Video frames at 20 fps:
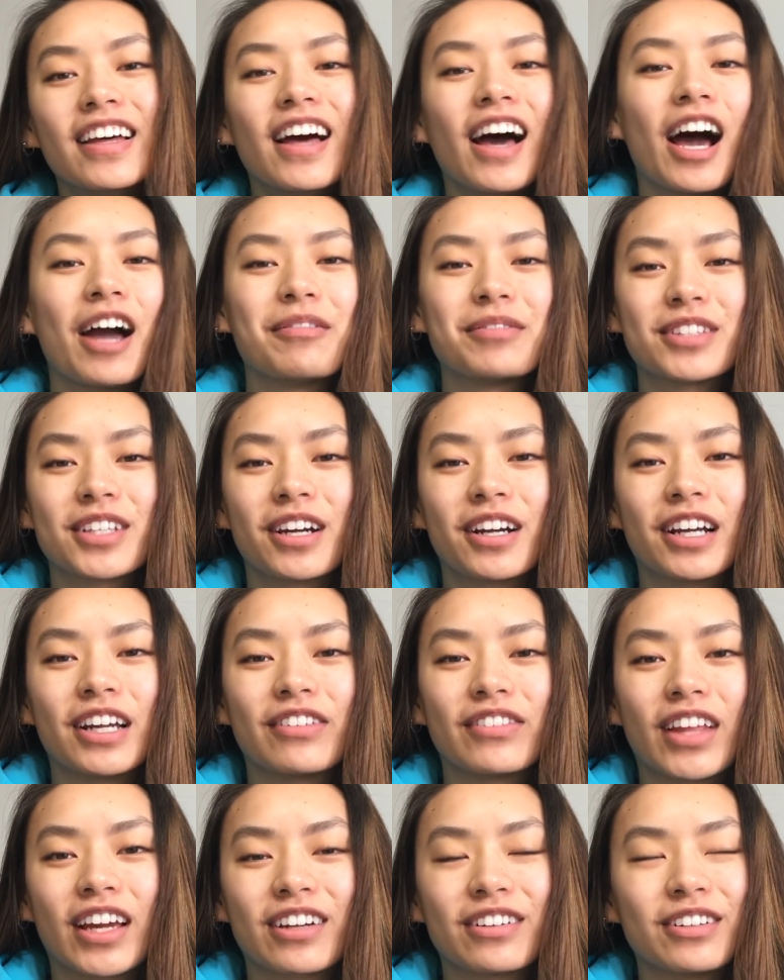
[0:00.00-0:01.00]
I'm sorry
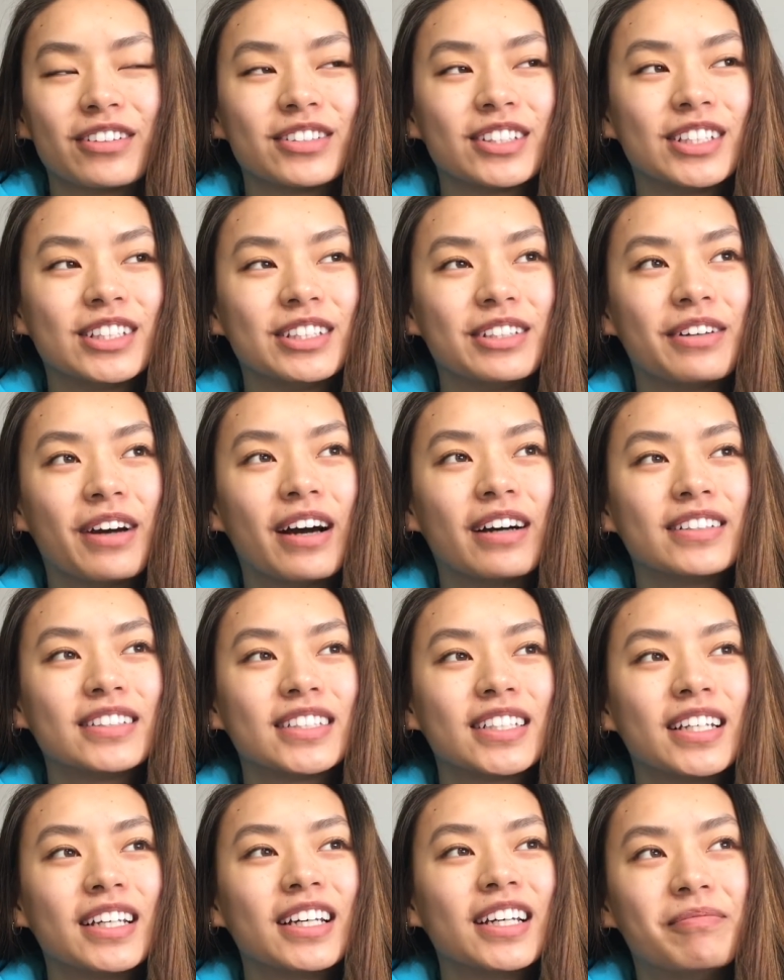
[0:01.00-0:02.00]
if that grosses you out,
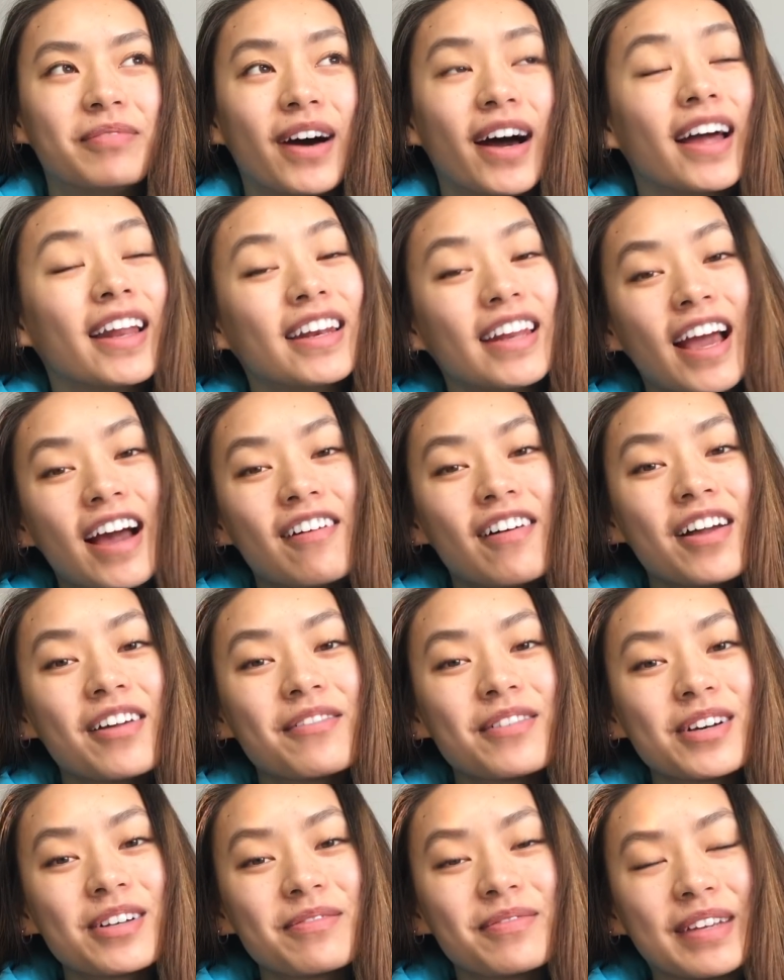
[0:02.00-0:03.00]
but now I
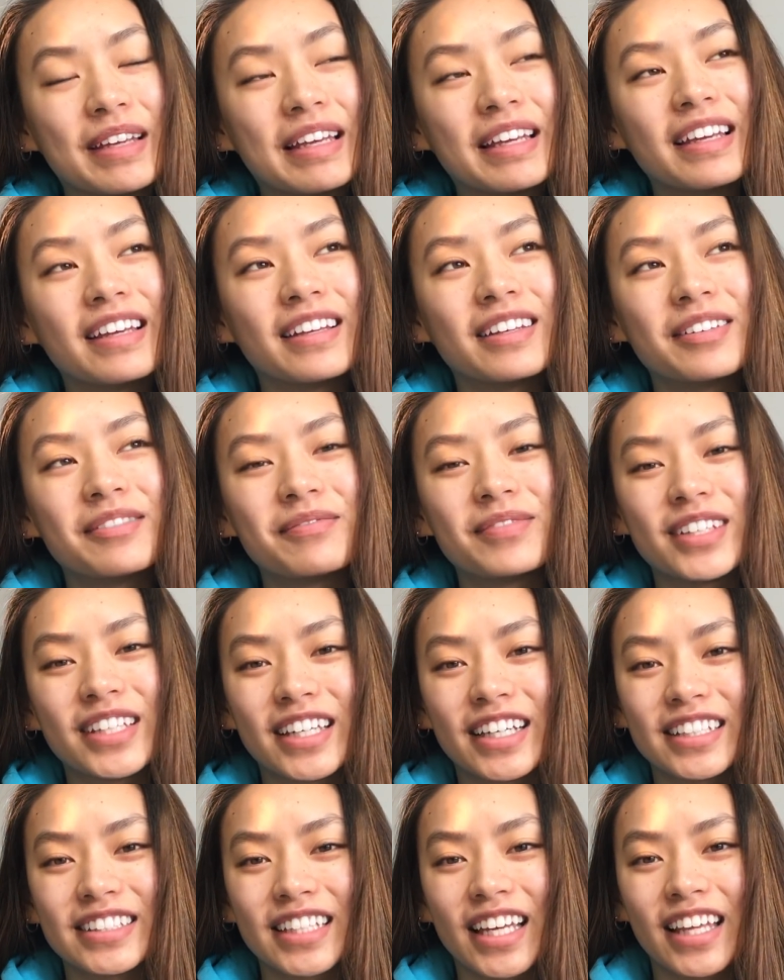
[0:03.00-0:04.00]
will be
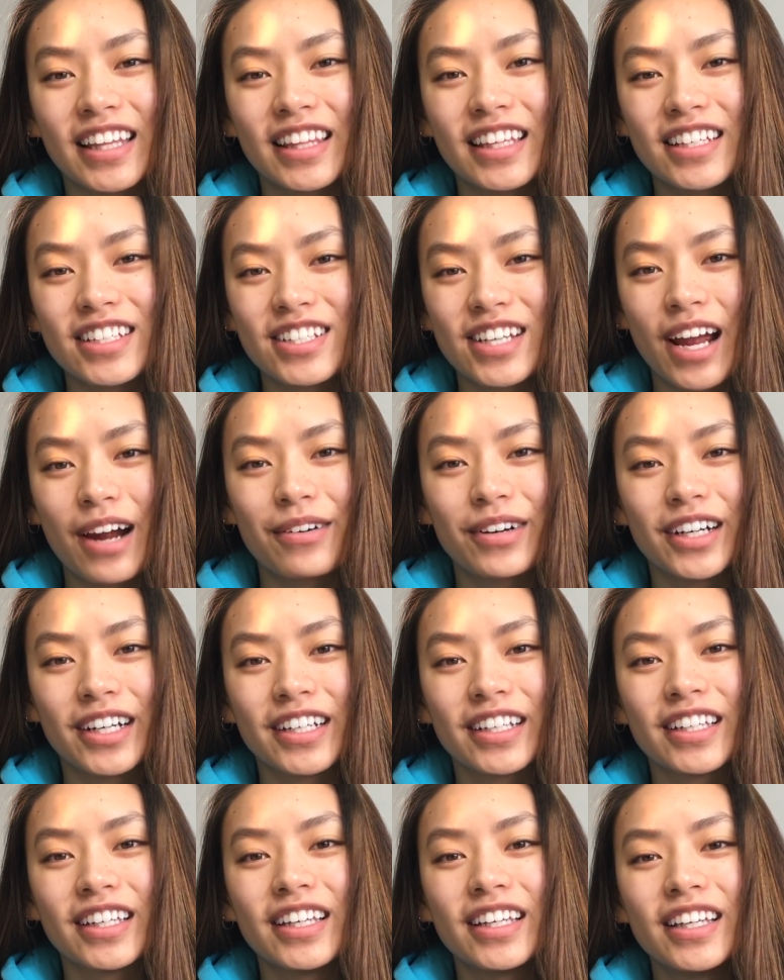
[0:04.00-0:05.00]
because I think
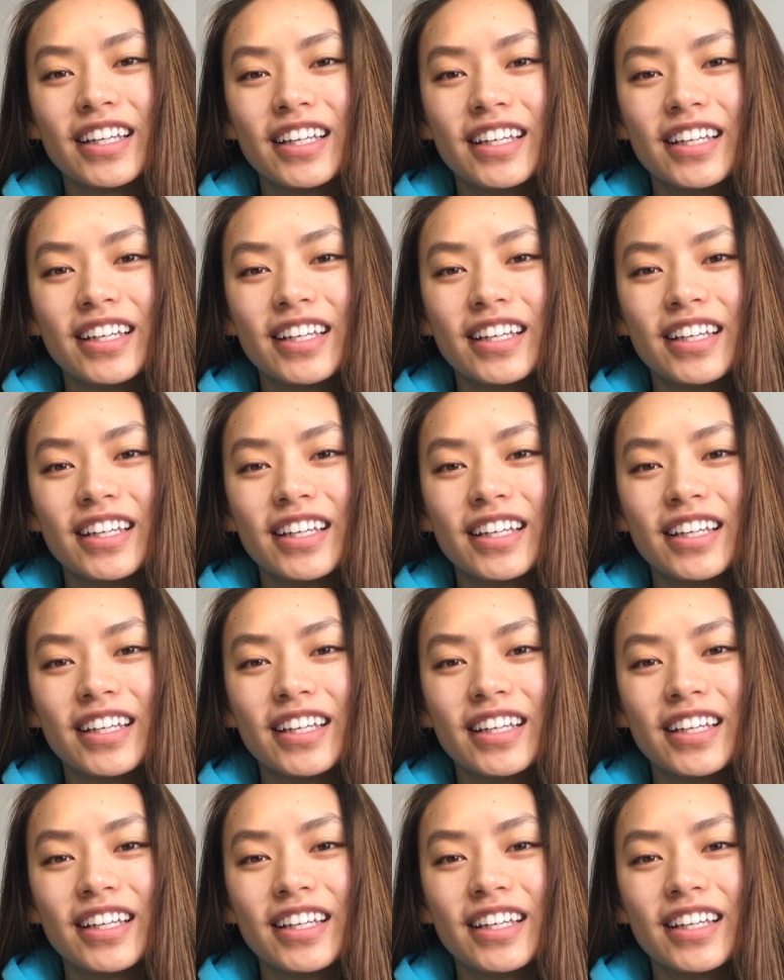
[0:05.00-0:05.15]
showering